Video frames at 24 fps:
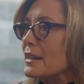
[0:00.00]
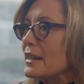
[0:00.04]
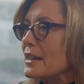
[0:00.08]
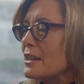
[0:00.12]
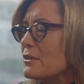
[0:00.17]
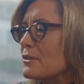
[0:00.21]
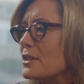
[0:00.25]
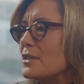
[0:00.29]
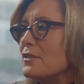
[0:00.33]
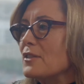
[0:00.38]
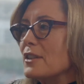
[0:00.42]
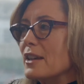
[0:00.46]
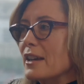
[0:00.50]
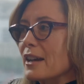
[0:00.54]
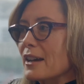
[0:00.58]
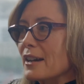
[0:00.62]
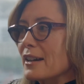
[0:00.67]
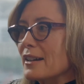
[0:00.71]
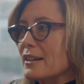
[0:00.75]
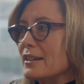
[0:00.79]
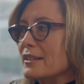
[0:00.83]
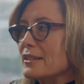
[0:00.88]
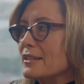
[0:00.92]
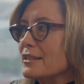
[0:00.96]
even if you
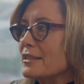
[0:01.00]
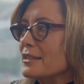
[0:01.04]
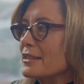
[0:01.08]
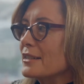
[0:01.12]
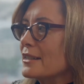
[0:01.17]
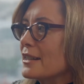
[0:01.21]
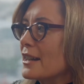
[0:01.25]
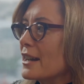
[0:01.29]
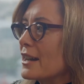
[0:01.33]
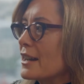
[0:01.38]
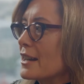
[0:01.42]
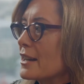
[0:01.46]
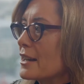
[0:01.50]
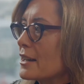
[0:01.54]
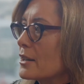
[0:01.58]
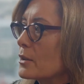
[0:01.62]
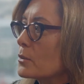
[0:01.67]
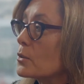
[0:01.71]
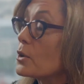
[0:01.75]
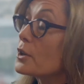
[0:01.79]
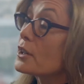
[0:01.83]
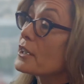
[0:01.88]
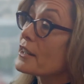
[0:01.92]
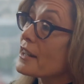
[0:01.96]
can't
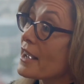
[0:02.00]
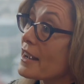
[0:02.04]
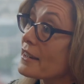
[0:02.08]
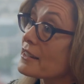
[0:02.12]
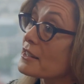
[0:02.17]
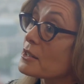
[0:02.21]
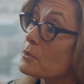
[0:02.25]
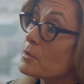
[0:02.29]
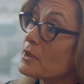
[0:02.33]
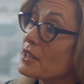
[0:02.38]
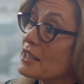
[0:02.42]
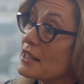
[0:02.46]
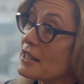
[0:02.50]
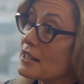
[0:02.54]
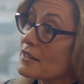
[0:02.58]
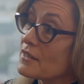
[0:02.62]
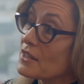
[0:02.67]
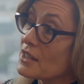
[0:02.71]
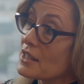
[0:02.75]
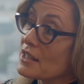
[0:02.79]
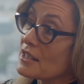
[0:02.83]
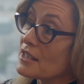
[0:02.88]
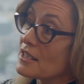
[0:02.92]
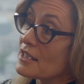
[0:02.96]
work it out at the beginning
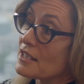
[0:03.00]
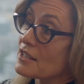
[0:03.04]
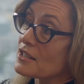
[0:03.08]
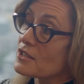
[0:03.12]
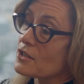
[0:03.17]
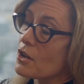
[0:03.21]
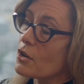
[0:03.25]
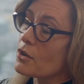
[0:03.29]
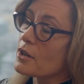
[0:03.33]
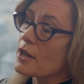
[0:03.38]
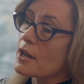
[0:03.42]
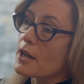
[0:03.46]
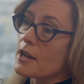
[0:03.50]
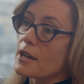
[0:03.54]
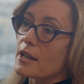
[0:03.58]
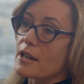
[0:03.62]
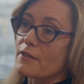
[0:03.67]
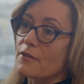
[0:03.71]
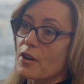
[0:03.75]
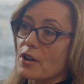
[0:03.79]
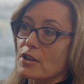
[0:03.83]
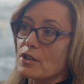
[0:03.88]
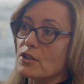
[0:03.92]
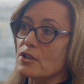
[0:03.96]
of the year. So
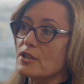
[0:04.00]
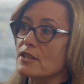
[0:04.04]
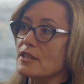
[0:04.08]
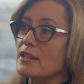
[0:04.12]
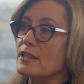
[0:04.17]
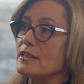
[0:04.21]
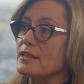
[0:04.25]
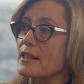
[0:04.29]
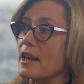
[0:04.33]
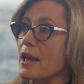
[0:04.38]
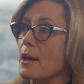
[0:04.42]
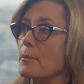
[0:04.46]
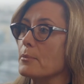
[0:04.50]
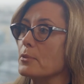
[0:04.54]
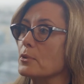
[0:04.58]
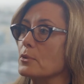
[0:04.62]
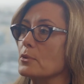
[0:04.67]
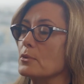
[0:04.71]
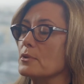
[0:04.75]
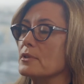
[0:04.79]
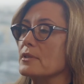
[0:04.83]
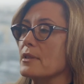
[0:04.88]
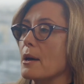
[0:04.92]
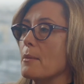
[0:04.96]
if I use an
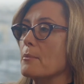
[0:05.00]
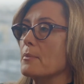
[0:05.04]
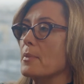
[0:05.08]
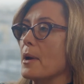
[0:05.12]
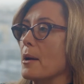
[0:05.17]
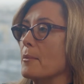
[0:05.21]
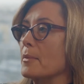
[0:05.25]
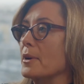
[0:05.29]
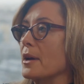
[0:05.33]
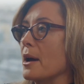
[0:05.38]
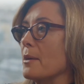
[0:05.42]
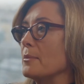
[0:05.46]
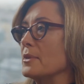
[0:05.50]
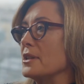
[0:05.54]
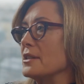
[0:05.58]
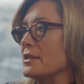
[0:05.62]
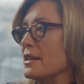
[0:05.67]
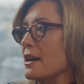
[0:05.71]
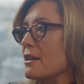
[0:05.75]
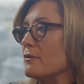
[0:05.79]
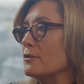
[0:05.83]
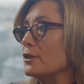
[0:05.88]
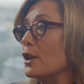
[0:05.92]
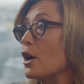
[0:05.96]
example, some pump
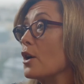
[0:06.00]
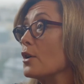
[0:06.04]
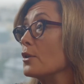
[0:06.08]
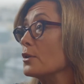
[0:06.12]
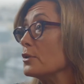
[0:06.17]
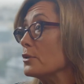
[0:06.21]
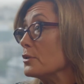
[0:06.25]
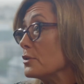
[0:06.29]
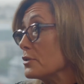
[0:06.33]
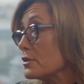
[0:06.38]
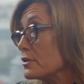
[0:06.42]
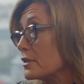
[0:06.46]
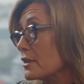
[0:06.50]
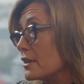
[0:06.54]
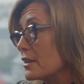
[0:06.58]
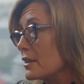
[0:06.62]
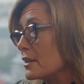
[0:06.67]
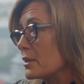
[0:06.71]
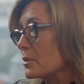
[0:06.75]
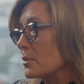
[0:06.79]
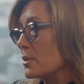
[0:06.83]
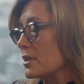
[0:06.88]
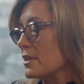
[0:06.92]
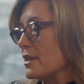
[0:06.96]
companies have loans
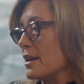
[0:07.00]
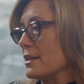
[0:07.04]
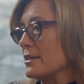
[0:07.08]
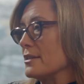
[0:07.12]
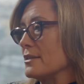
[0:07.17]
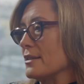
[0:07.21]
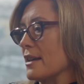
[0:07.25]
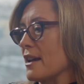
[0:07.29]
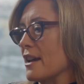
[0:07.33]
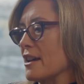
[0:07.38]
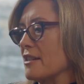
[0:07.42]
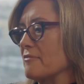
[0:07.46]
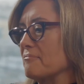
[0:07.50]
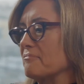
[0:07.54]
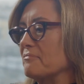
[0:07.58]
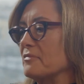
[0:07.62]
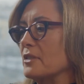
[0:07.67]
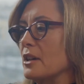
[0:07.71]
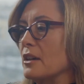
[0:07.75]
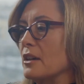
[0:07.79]
where they'd say,